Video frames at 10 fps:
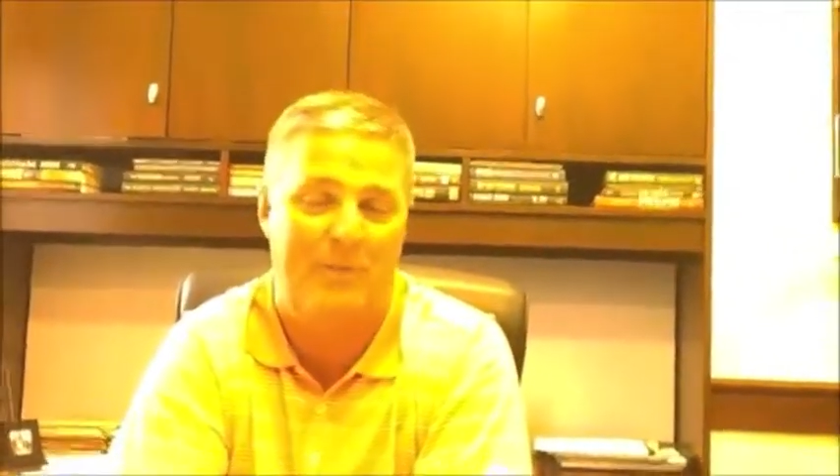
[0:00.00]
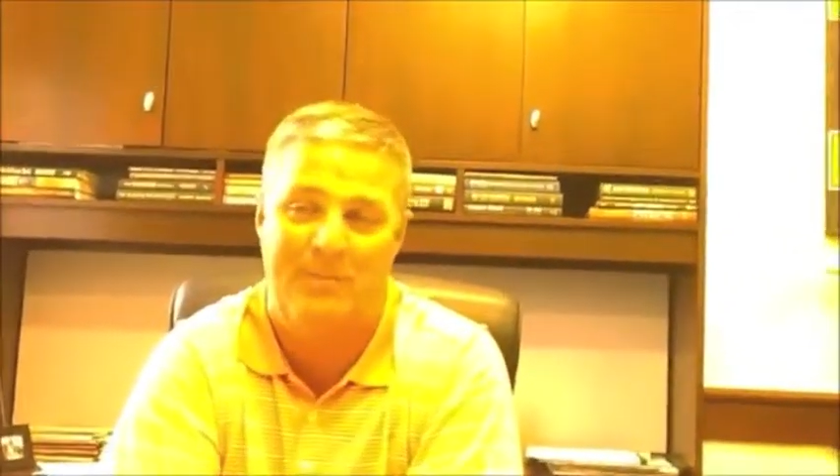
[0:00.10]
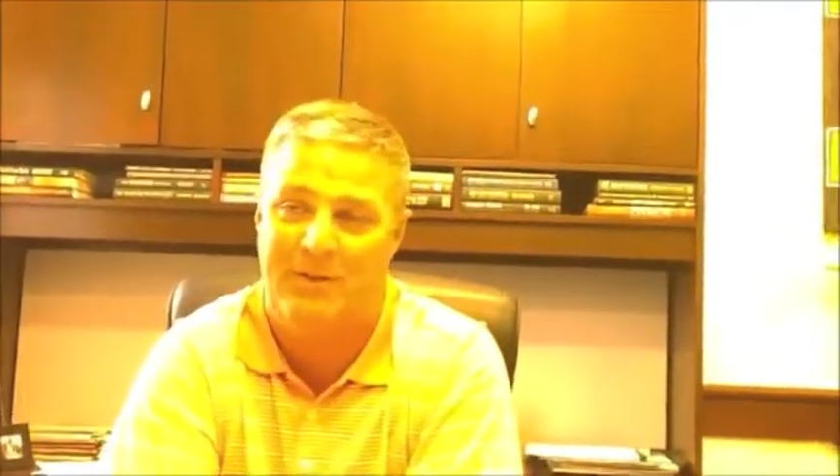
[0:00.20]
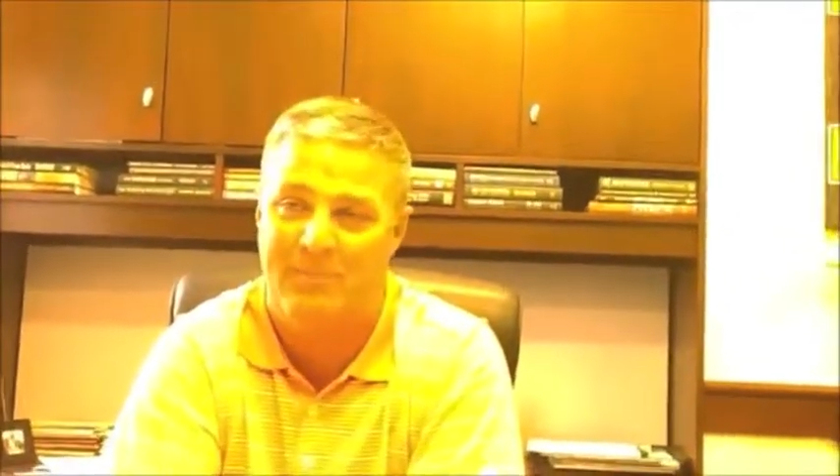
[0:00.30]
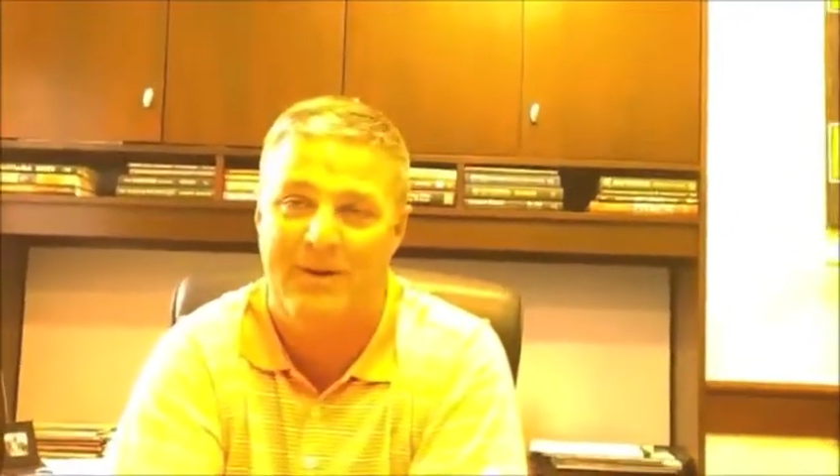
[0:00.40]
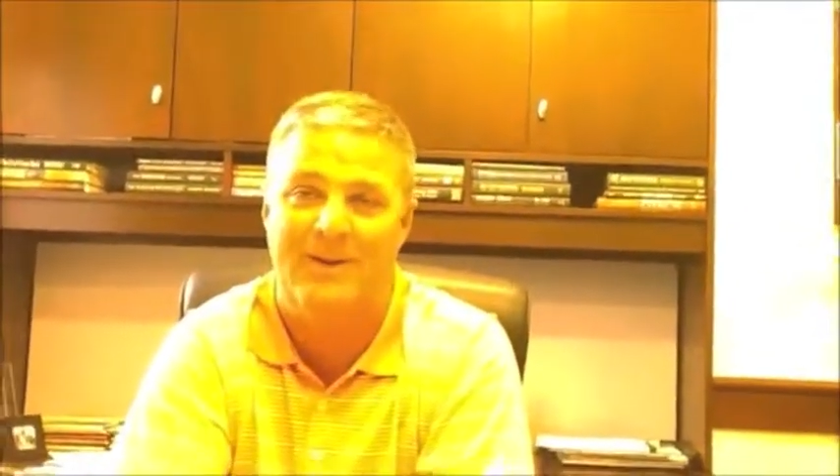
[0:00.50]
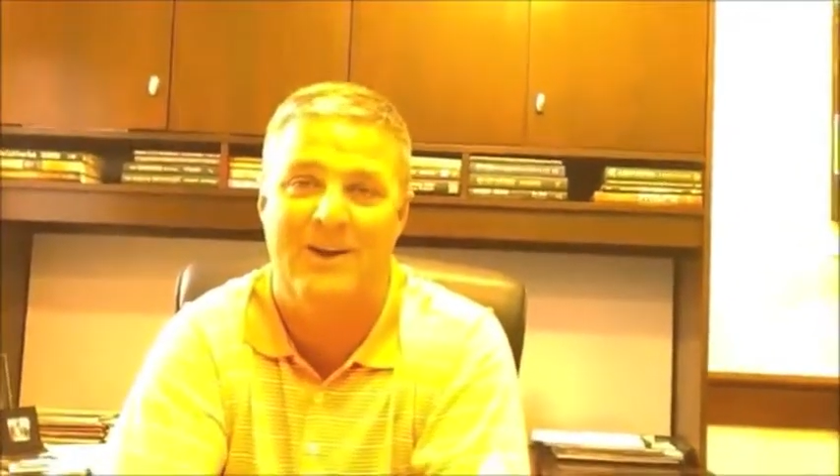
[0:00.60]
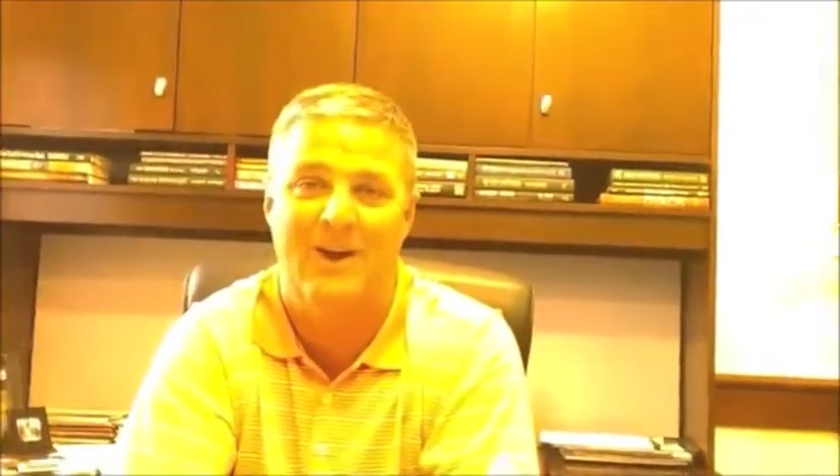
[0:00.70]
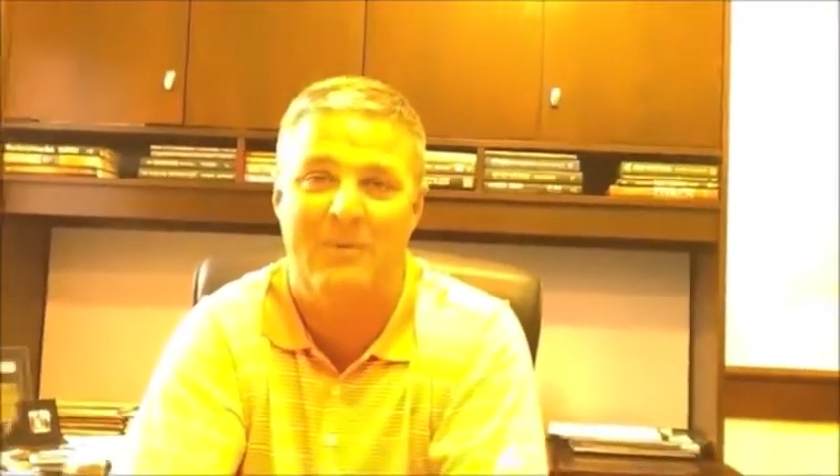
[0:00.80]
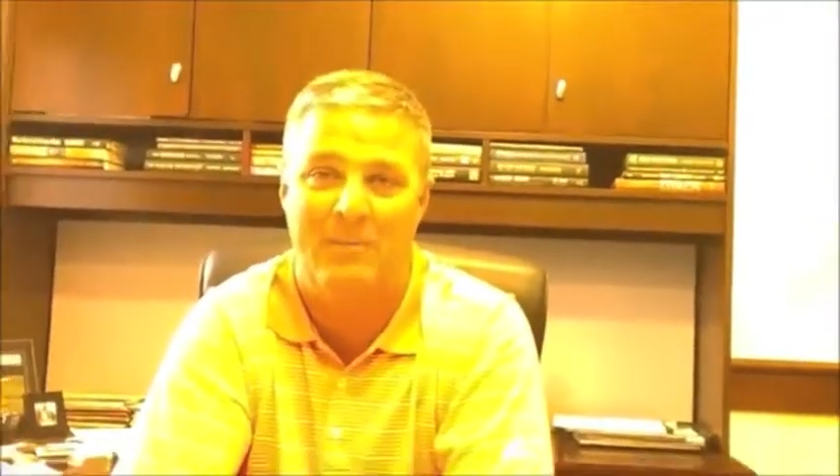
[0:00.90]
people they better
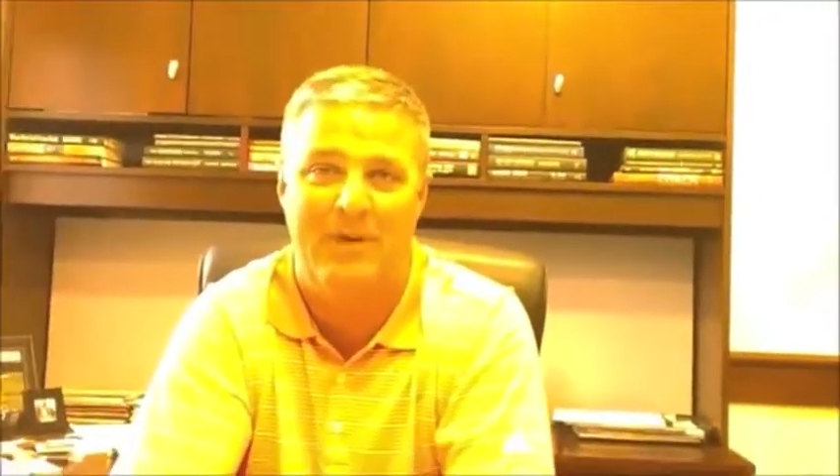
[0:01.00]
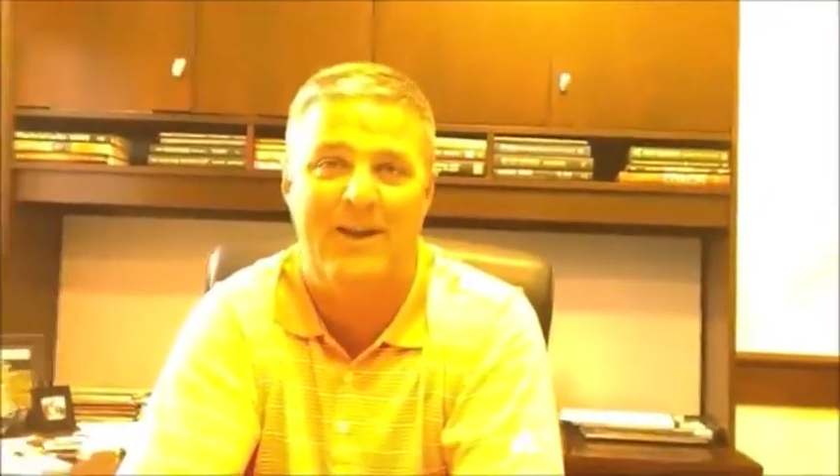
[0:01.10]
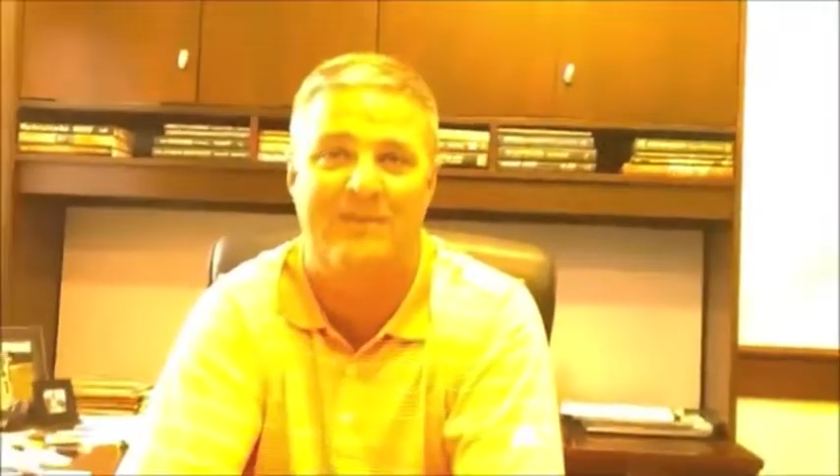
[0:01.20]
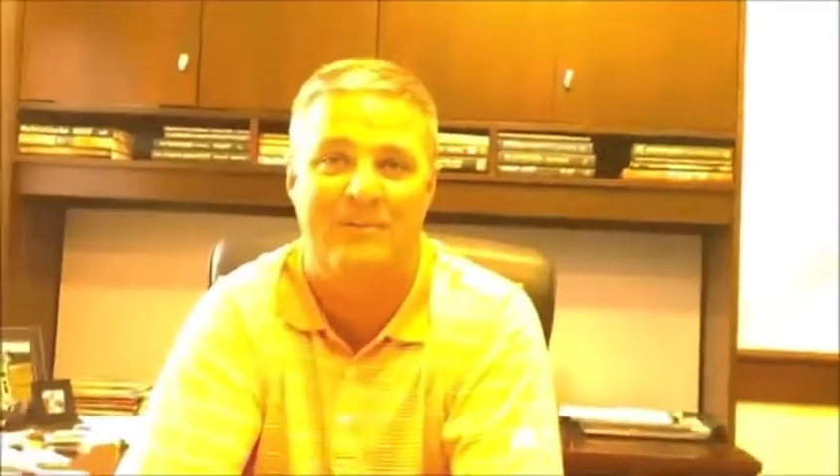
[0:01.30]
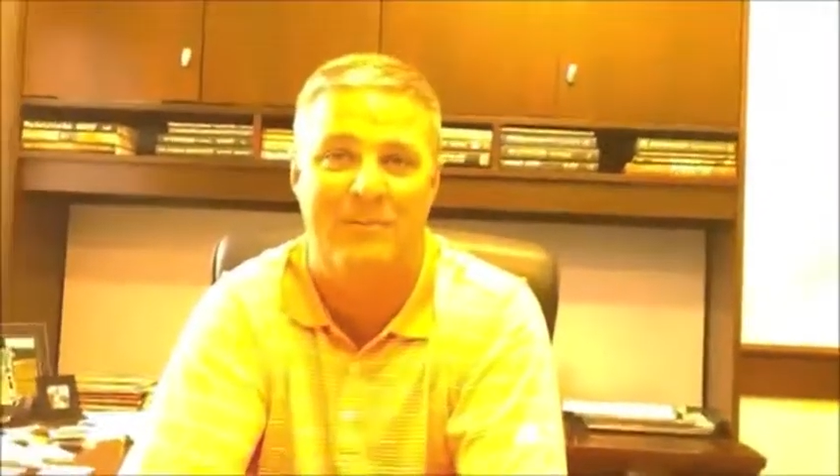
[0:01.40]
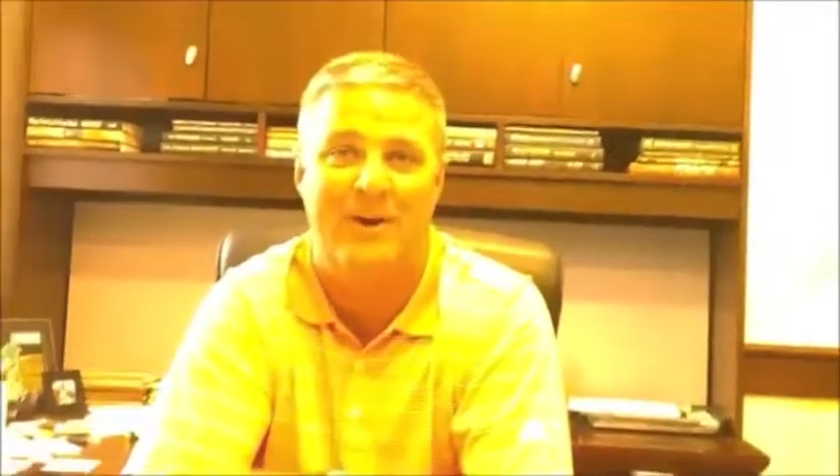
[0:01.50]
come and they better have